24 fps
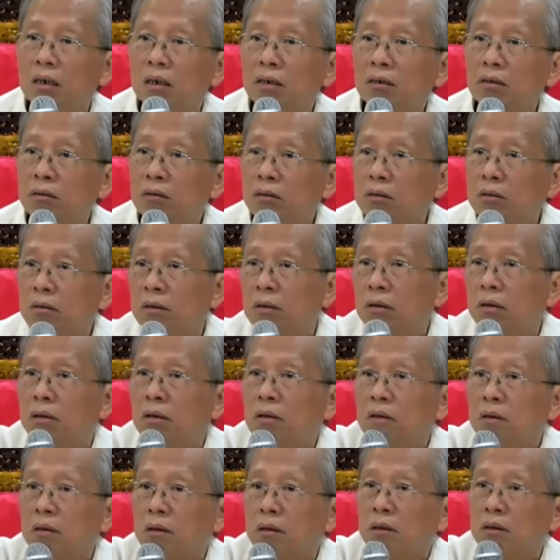
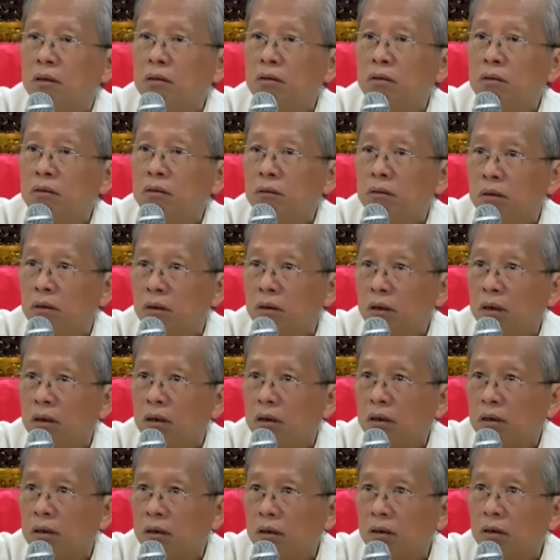So
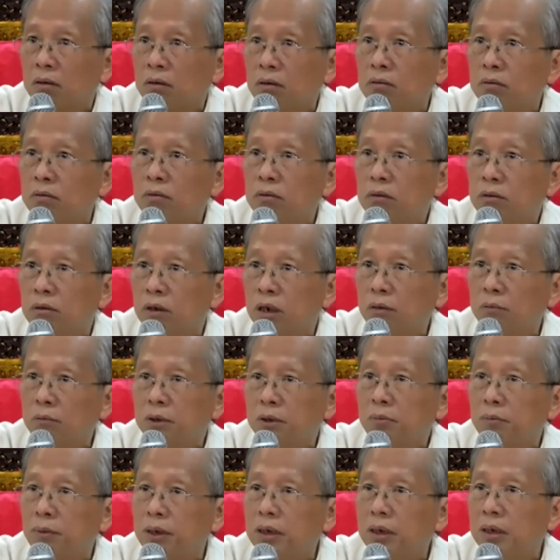you through
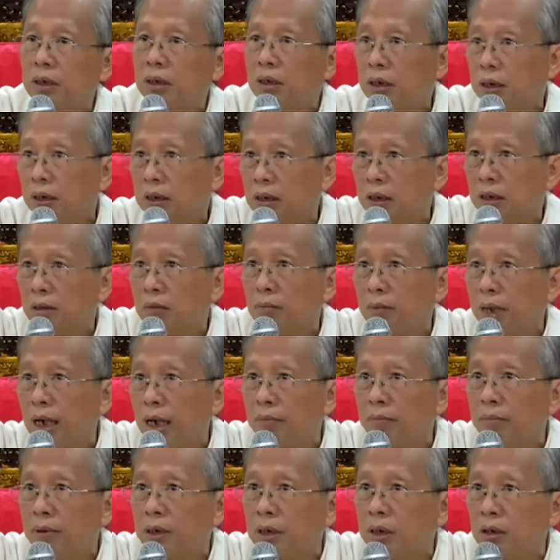grasping. The
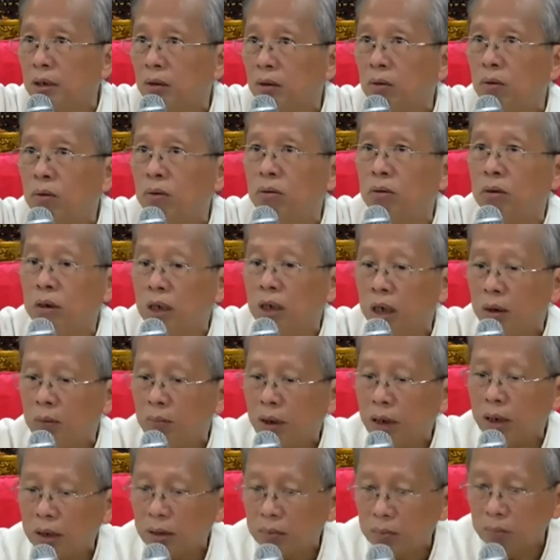memory hold.
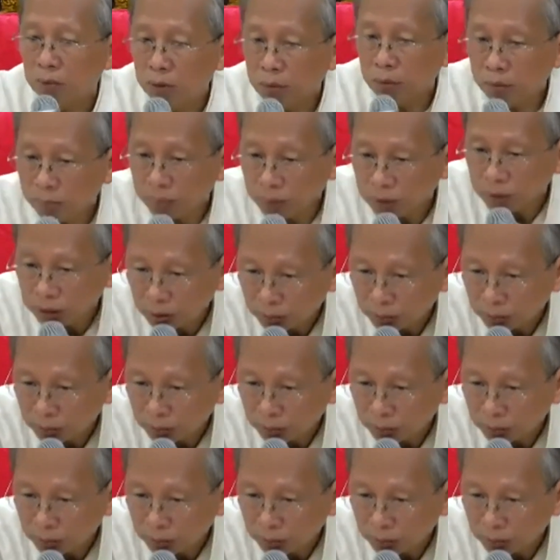But the moment